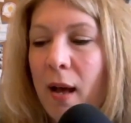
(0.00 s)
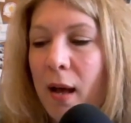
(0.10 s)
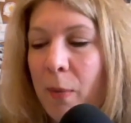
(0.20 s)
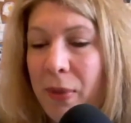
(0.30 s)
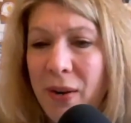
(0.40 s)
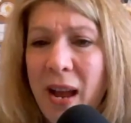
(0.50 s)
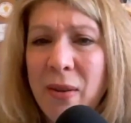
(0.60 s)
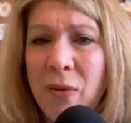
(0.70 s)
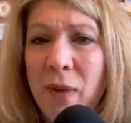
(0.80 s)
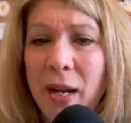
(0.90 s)
They're
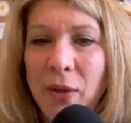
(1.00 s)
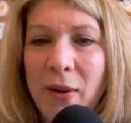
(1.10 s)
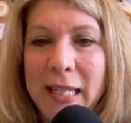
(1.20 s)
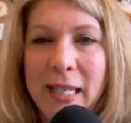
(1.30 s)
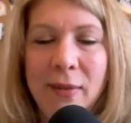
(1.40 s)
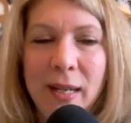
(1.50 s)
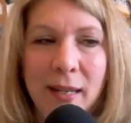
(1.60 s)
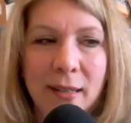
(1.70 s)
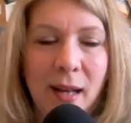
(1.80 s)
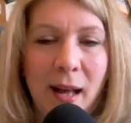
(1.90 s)
having regular activities